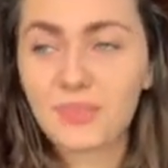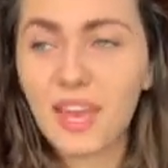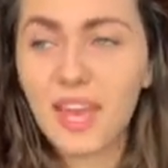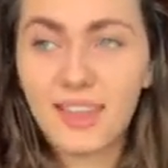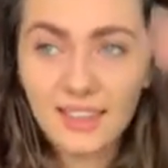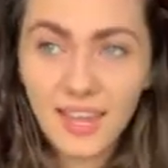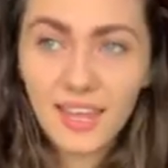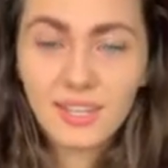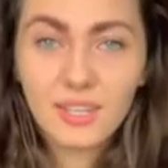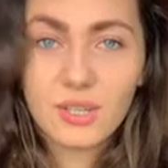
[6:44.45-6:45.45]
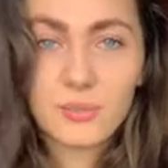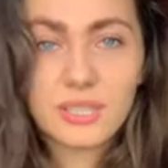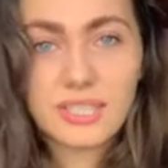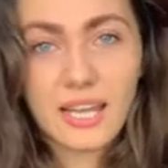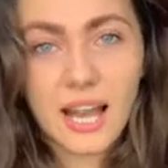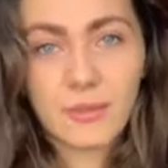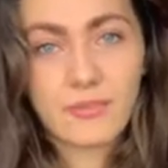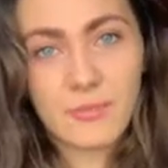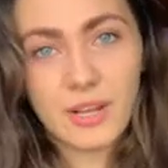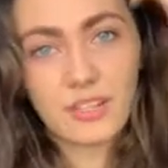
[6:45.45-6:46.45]
And then you will need help
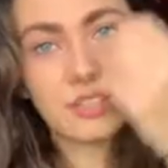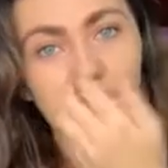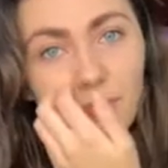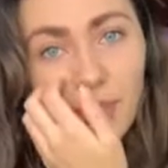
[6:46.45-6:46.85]
from others,